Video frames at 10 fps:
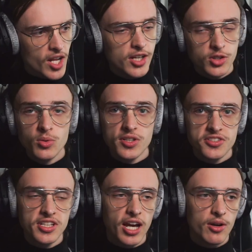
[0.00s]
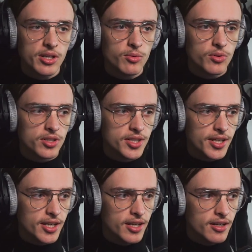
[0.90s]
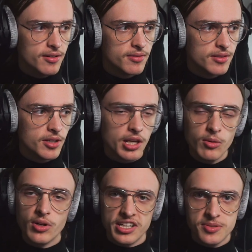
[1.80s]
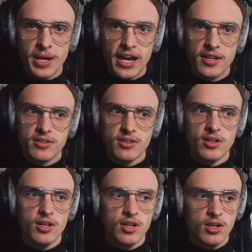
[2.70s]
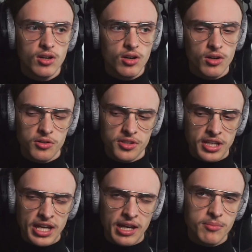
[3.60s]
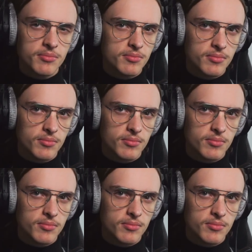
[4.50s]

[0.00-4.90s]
I do want to see how he would uh, he would expand on the game.